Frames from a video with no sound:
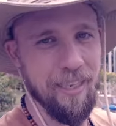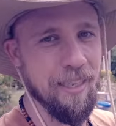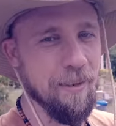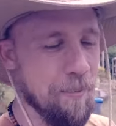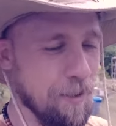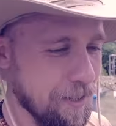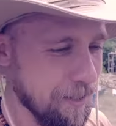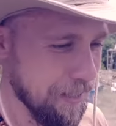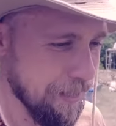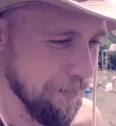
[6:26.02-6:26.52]
in the
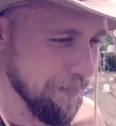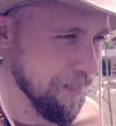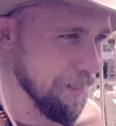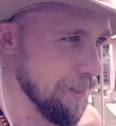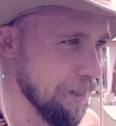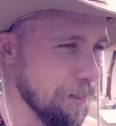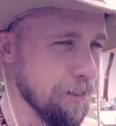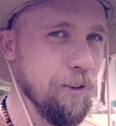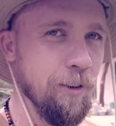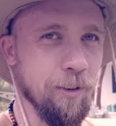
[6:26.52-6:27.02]
morning with the
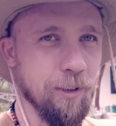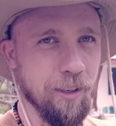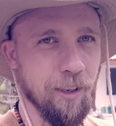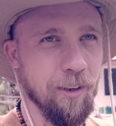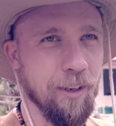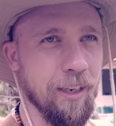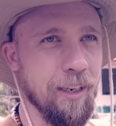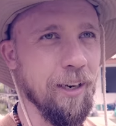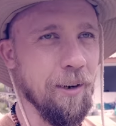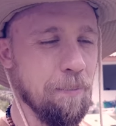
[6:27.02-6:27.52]
locals
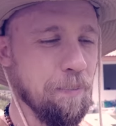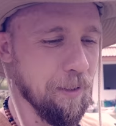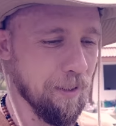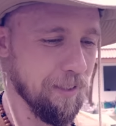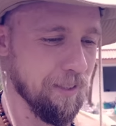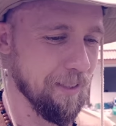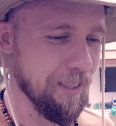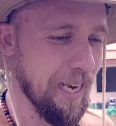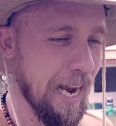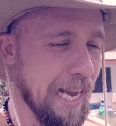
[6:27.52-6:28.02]
looking up
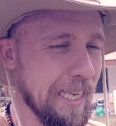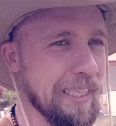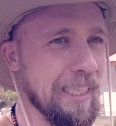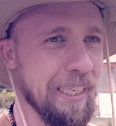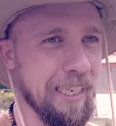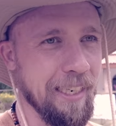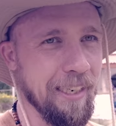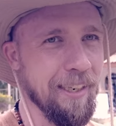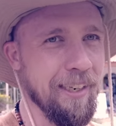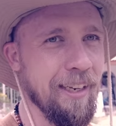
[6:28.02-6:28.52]
and
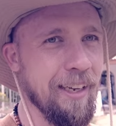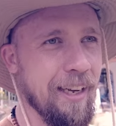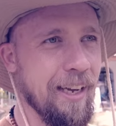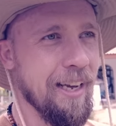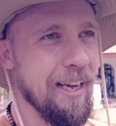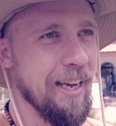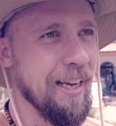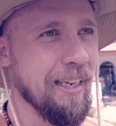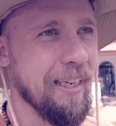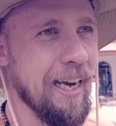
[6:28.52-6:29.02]
catching
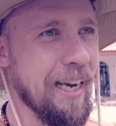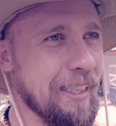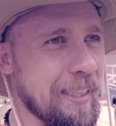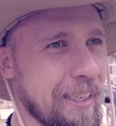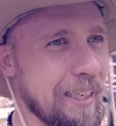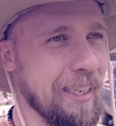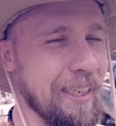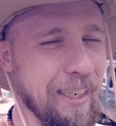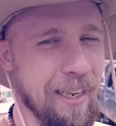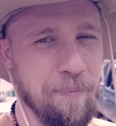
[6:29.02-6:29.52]

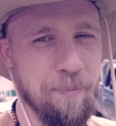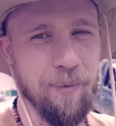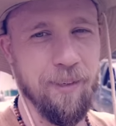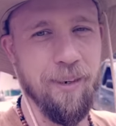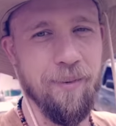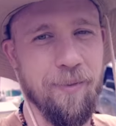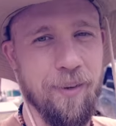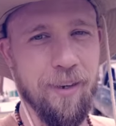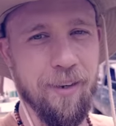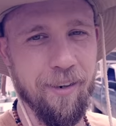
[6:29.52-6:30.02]
a
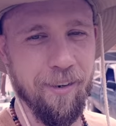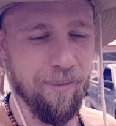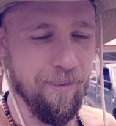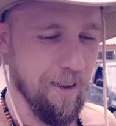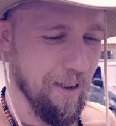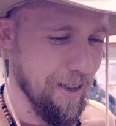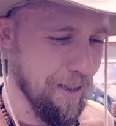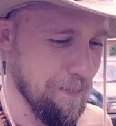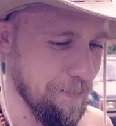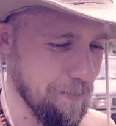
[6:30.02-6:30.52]
glimpse of
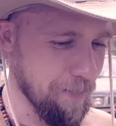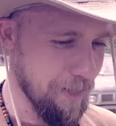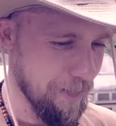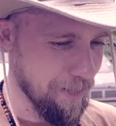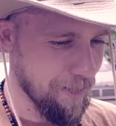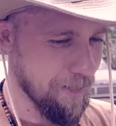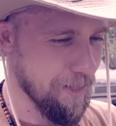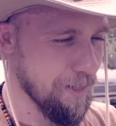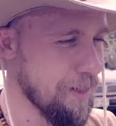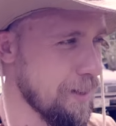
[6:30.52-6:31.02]

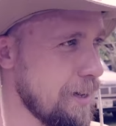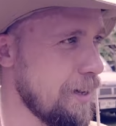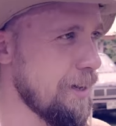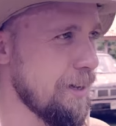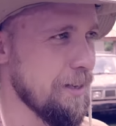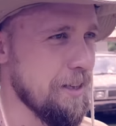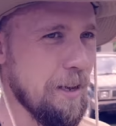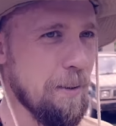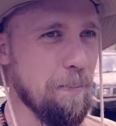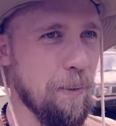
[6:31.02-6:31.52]

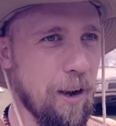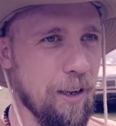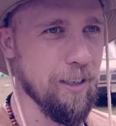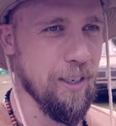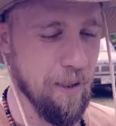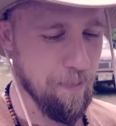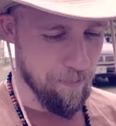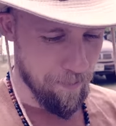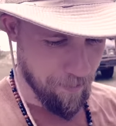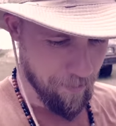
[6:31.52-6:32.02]
your
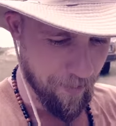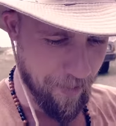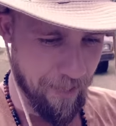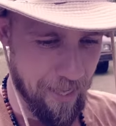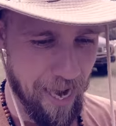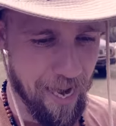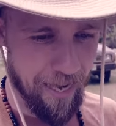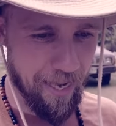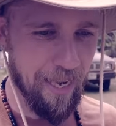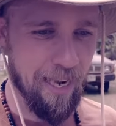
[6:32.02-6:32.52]
bottom
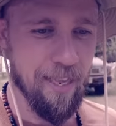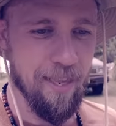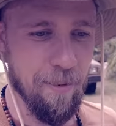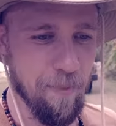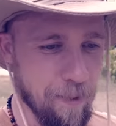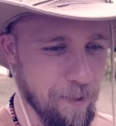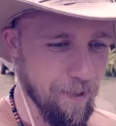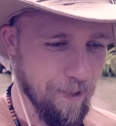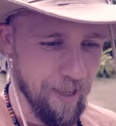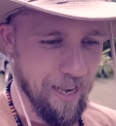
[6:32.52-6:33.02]
shaking in the
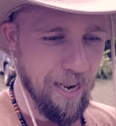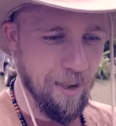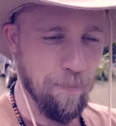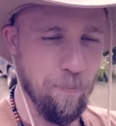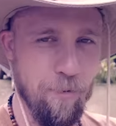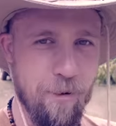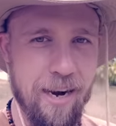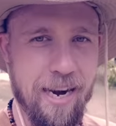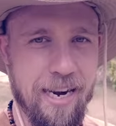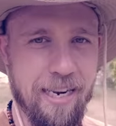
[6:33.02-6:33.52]
morning
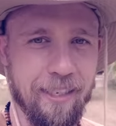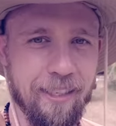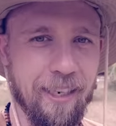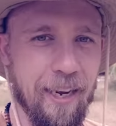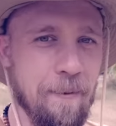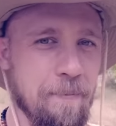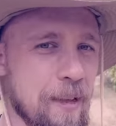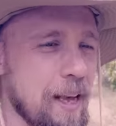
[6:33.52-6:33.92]
breeze.